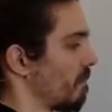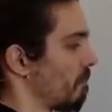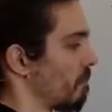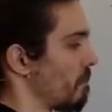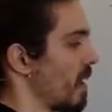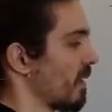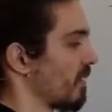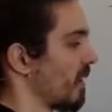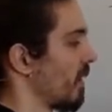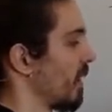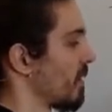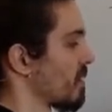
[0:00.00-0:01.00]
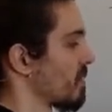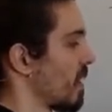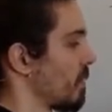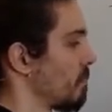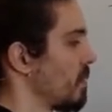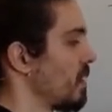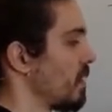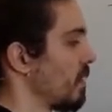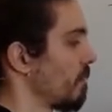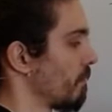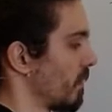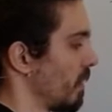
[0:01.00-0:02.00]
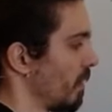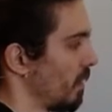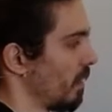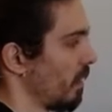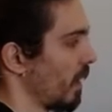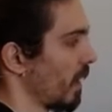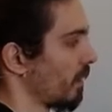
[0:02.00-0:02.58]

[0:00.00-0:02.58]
beta and the side B, and